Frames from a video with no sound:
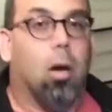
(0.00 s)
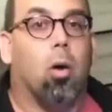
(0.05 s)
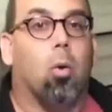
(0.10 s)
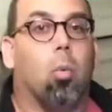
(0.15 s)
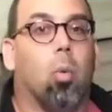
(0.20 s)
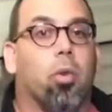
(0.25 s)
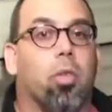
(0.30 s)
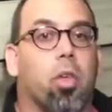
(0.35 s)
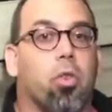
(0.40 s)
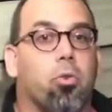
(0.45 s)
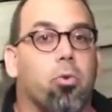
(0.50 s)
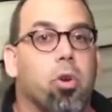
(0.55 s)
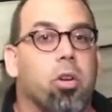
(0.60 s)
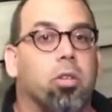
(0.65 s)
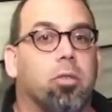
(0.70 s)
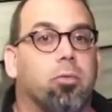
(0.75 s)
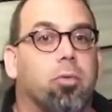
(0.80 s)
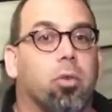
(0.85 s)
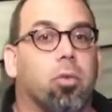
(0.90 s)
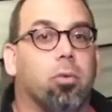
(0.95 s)
With a
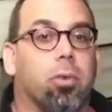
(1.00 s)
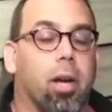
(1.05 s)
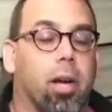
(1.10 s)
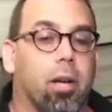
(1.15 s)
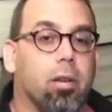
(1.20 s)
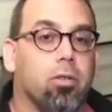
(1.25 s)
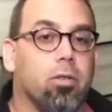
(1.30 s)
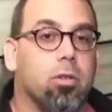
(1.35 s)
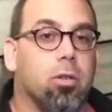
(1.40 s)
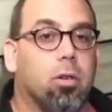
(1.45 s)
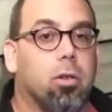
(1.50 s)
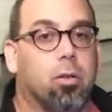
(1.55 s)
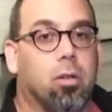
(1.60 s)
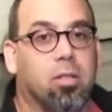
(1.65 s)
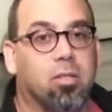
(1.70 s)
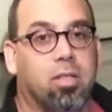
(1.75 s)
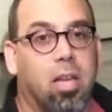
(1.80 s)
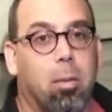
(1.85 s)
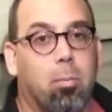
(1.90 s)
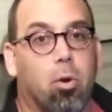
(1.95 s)
300 foot range, the
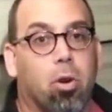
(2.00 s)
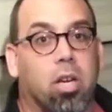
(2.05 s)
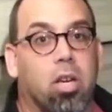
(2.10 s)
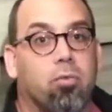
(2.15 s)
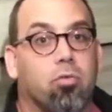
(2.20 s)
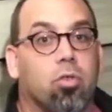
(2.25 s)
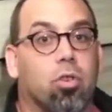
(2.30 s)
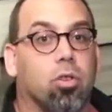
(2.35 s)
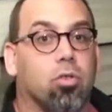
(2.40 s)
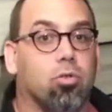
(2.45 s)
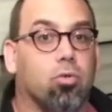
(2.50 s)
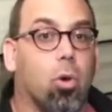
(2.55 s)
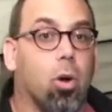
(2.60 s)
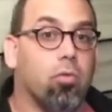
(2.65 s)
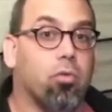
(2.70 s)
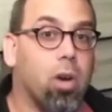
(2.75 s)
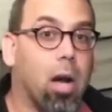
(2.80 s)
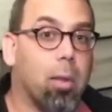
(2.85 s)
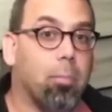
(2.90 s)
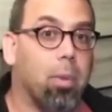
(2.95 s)
Cyborg gives you control of
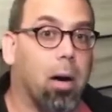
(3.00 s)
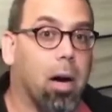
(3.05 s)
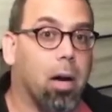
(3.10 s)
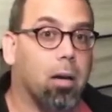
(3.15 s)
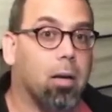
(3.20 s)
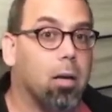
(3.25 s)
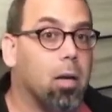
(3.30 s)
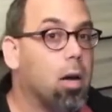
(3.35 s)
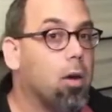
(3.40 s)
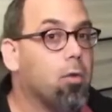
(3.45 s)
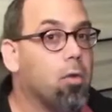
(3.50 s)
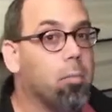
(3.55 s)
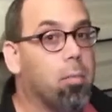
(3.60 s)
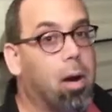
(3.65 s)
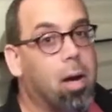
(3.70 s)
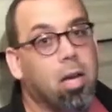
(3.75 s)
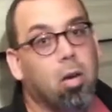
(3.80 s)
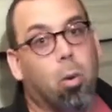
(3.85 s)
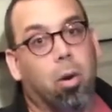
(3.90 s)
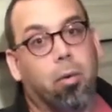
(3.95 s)
your iPod from
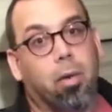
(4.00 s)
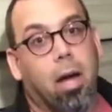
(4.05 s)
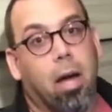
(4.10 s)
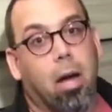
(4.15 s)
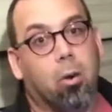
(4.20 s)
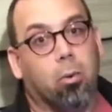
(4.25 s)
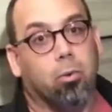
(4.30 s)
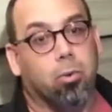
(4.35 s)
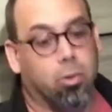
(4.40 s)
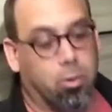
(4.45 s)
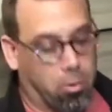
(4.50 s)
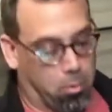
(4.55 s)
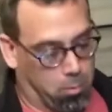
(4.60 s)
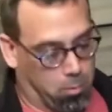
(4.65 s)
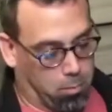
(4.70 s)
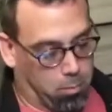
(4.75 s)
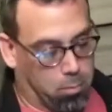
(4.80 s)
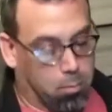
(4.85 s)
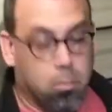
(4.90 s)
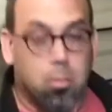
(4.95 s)
anywhere in the house,
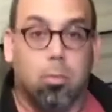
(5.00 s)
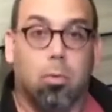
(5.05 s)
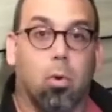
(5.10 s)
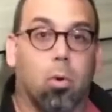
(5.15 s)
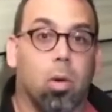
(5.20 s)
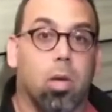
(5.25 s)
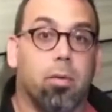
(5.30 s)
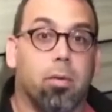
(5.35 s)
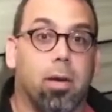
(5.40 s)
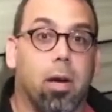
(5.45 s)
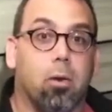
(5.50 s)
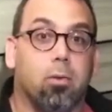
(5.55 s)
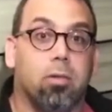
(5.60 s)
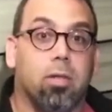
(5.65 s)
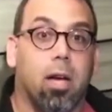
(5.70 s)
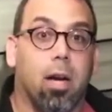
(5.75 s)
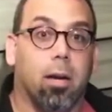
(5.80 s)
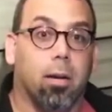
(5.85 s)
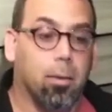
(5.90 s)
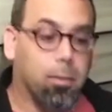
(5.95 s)
or even
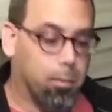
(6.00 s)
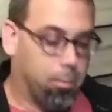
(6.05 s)
outside.